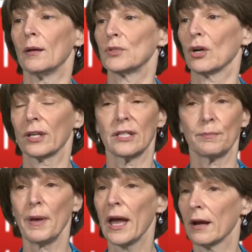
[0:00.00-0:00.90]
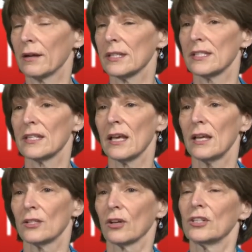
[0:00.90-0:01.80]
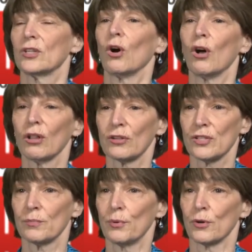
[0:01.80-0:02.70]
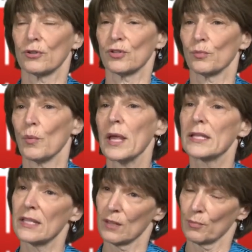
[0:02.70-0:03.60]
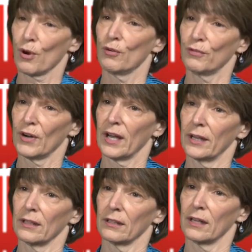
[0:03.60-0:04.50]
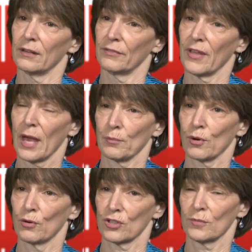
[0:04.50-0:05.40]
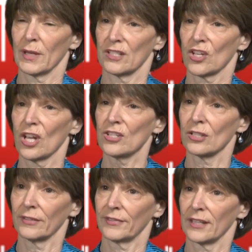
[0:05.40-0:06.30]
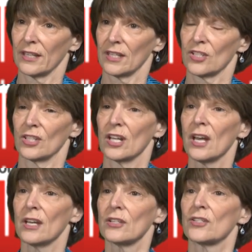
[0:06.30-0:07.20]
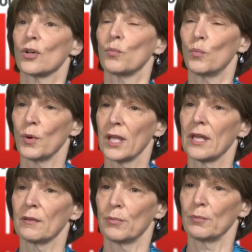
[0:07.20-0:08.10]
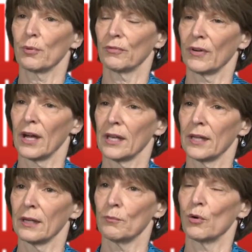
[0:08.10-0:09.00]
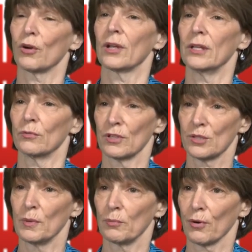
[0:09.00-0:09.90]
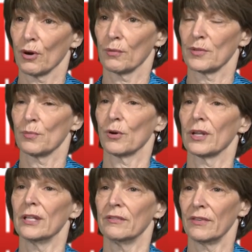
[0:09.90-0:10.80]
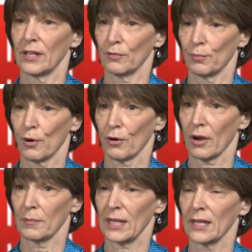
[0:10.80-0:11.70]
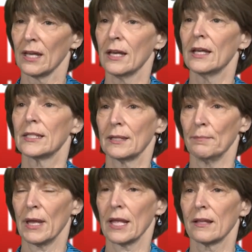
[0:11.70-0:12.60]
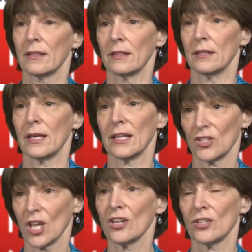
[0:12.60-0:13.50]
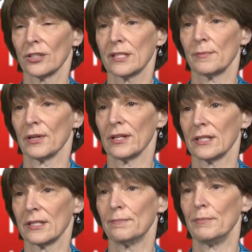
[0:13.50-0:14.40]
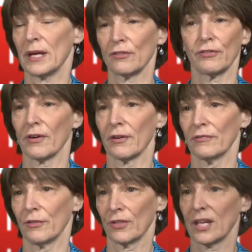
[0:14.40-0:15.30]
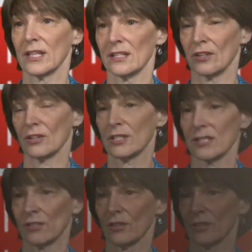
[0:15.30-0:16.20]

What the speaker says: talking to parents, talking to all our supporters, raising the profile of the Hatboro-Horsham Educational Foundation so we can be providing more enrichment programs, more innovative programming to make the educational experience better for the kids in our district.